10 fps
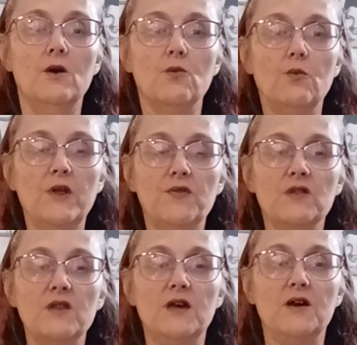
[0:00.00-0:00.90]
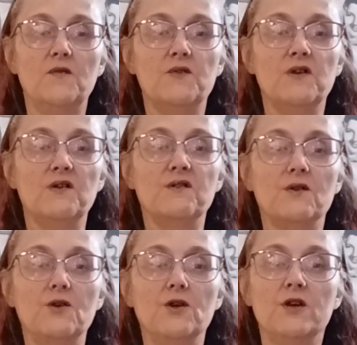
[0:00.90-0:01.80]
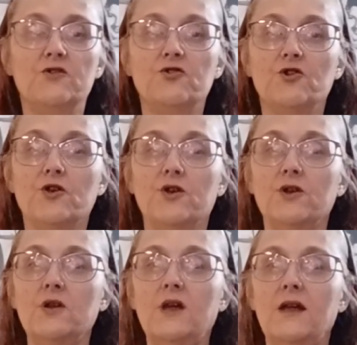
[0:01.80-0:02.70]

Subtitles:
with the lift. So you're going to turn